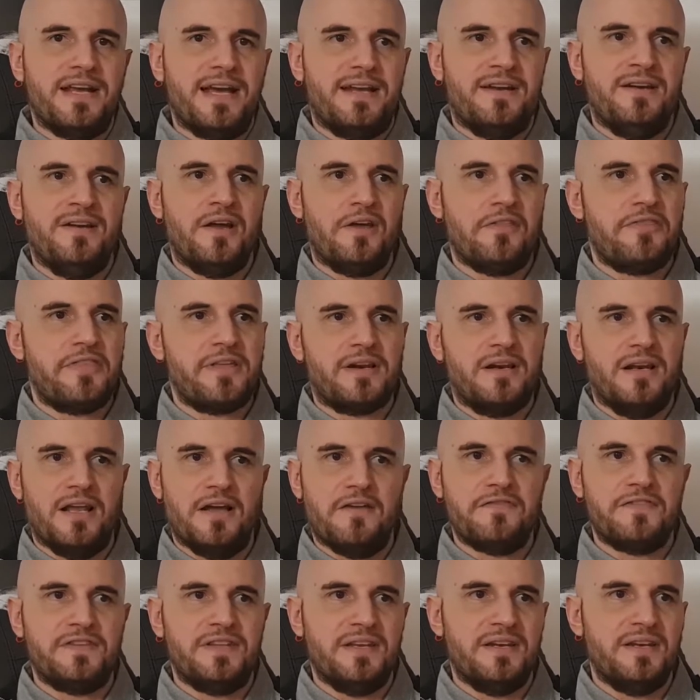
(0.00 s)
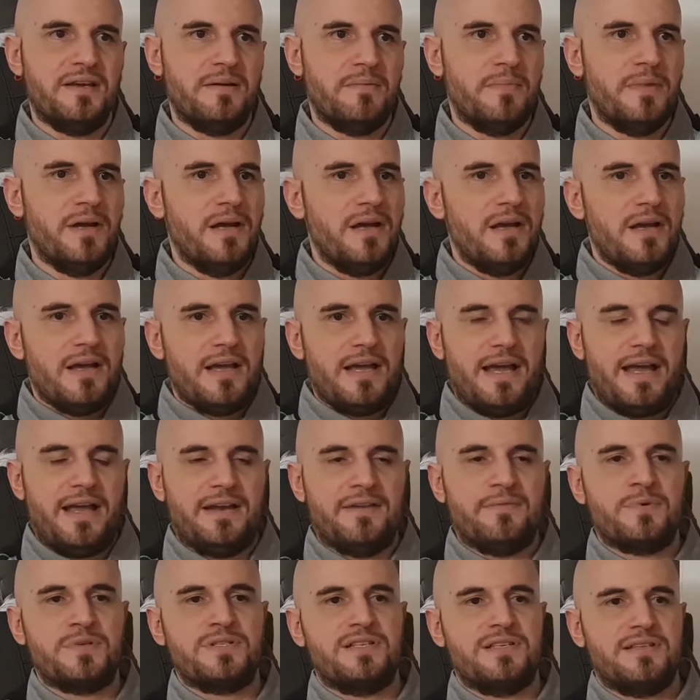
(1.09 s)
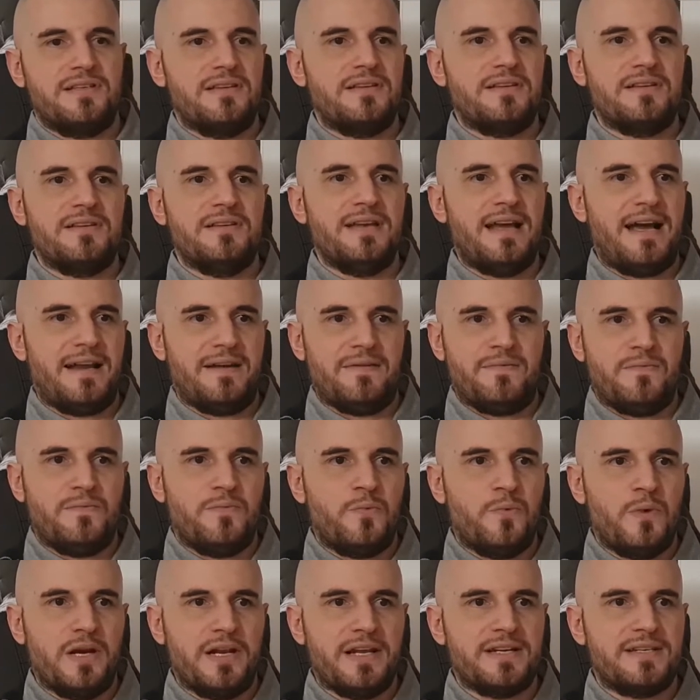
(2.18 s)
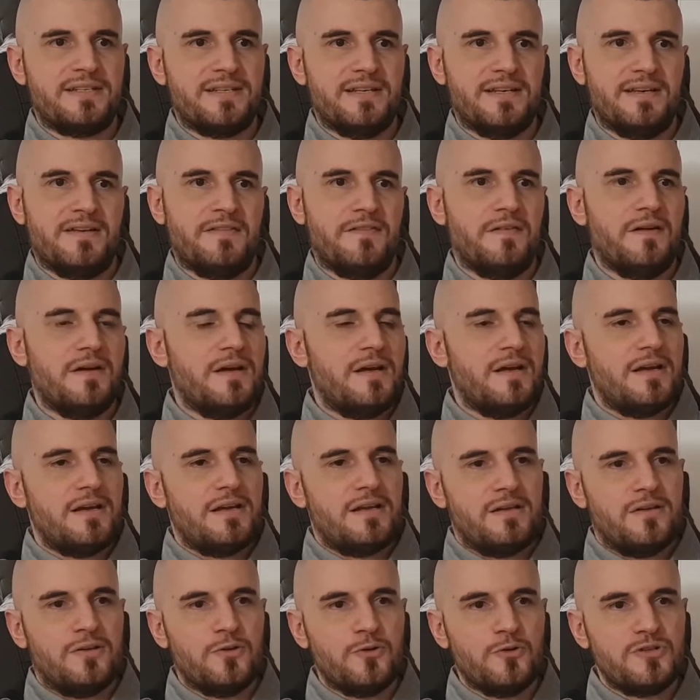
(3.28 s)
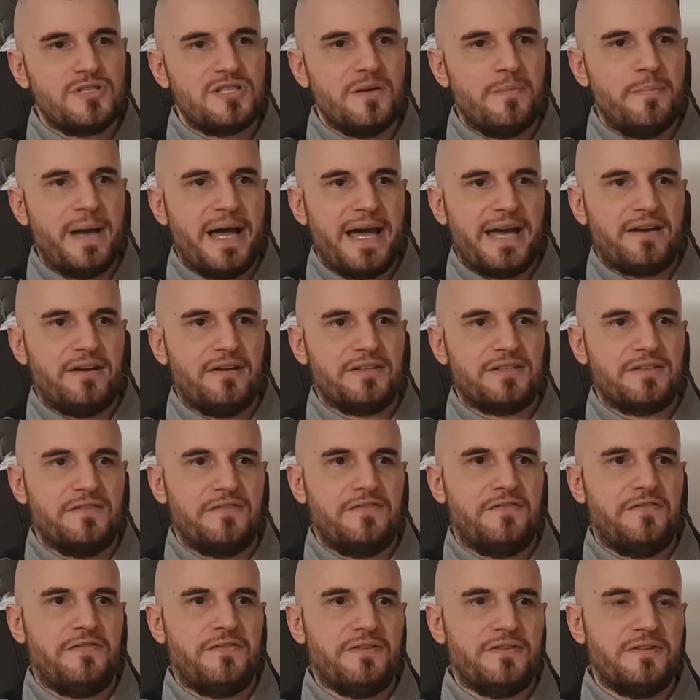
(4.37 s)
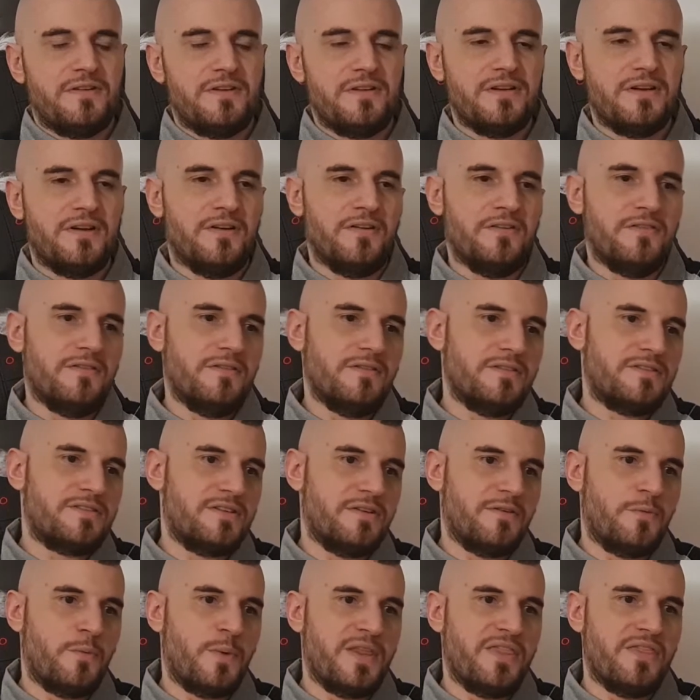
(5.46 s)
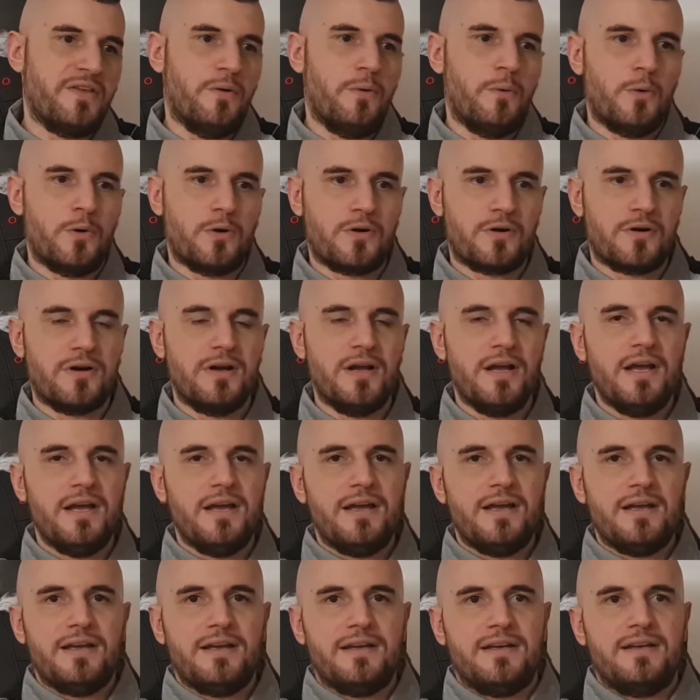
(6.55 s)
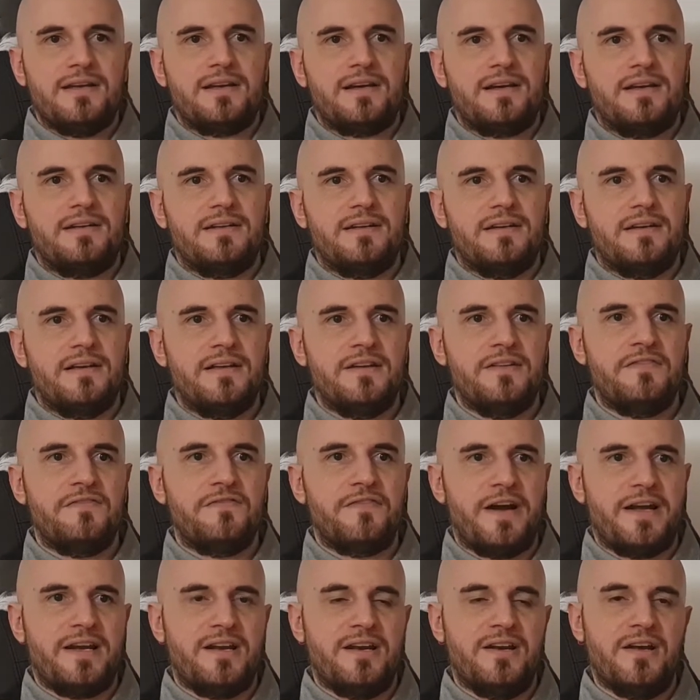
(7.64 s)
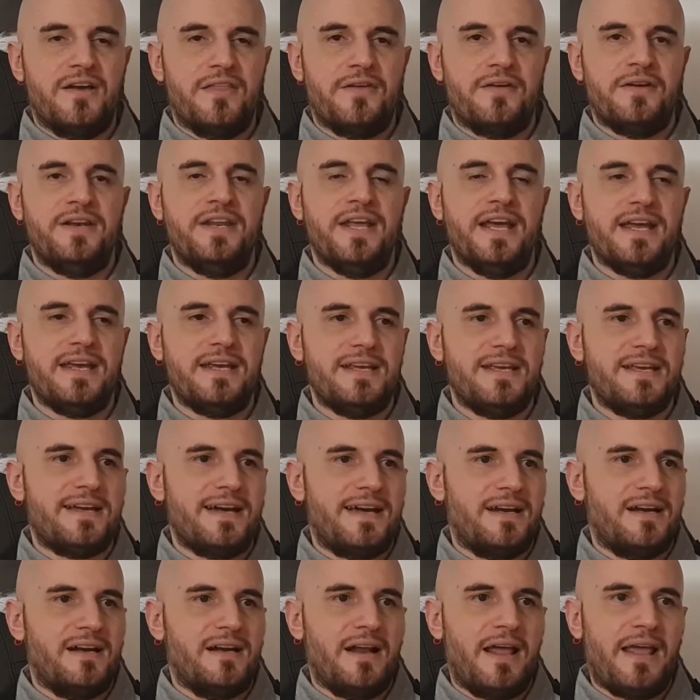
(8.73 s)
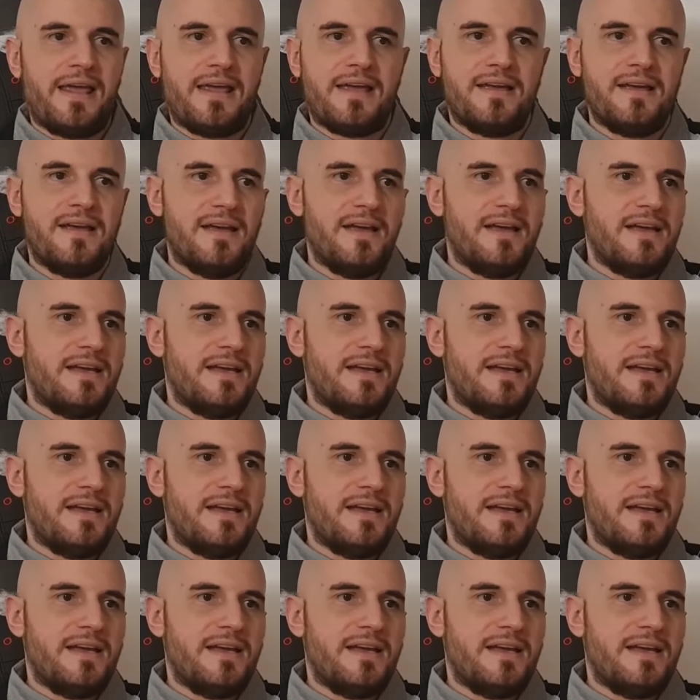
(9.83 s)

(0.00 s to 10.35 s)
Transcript: He had nothing left in him and was not willing to lose the battle to, you know, to win the war and fight another day. He kind of like,